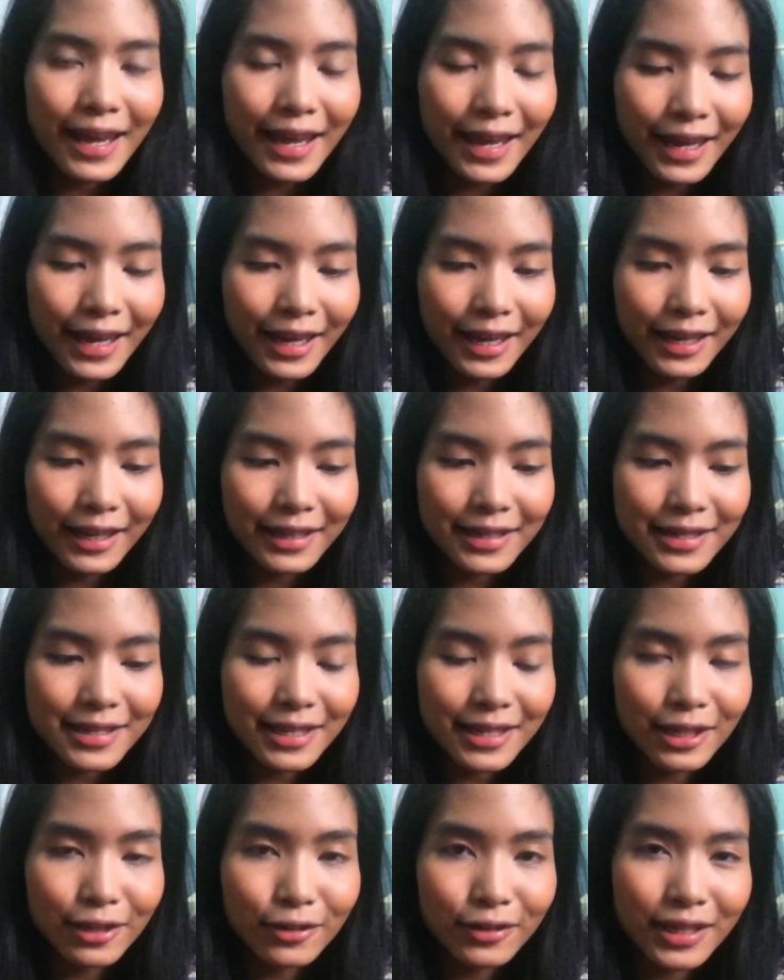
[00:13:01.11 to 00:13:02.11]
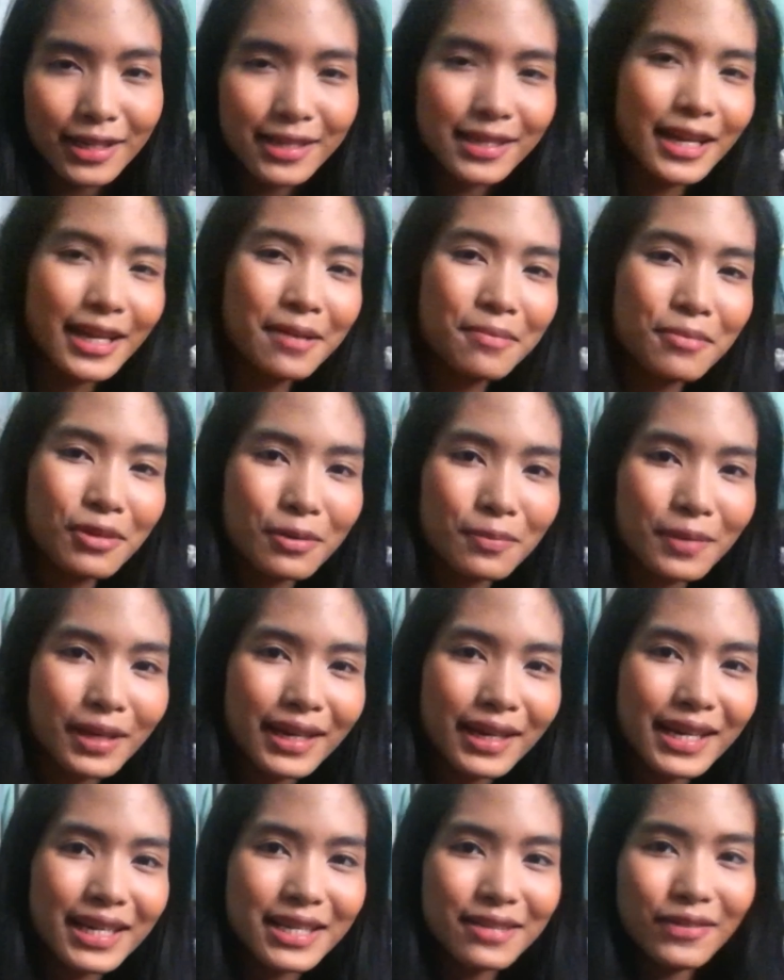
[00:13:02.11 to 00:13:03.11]
And I'll see you next time on my
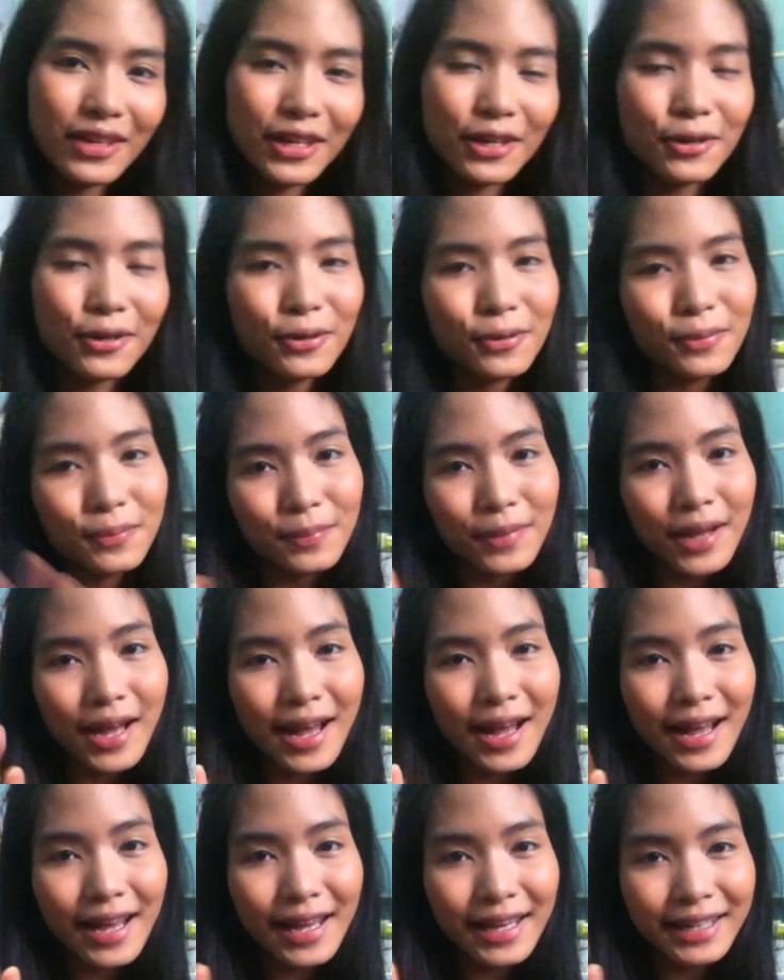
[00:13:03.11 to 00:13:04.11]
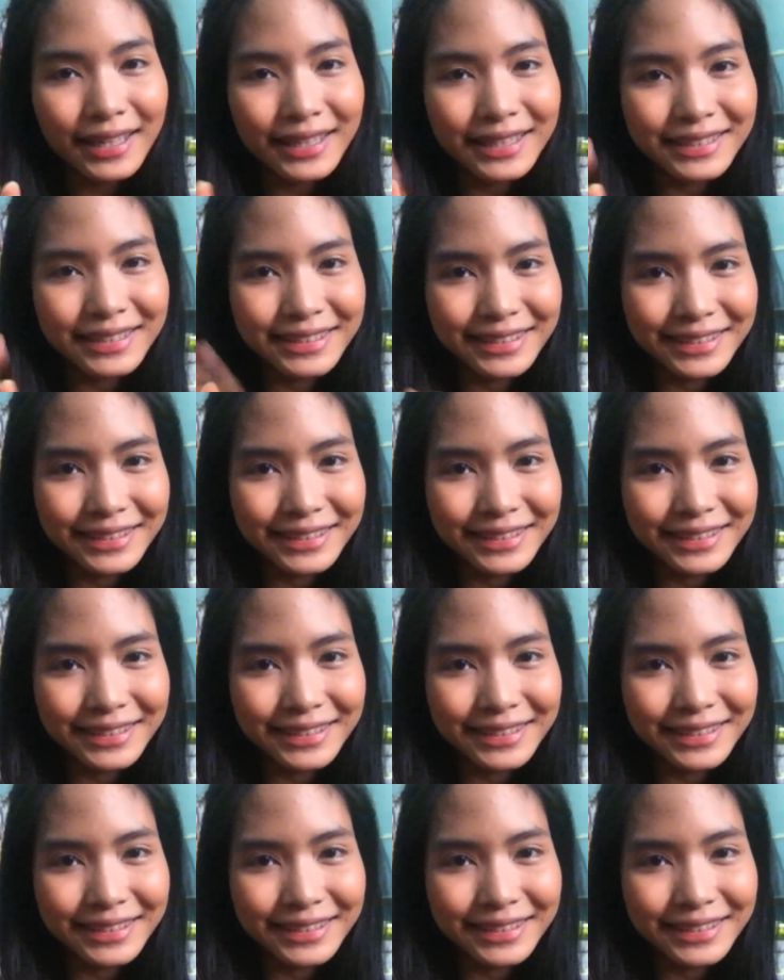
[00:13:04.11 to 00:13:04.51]
next video. Bye!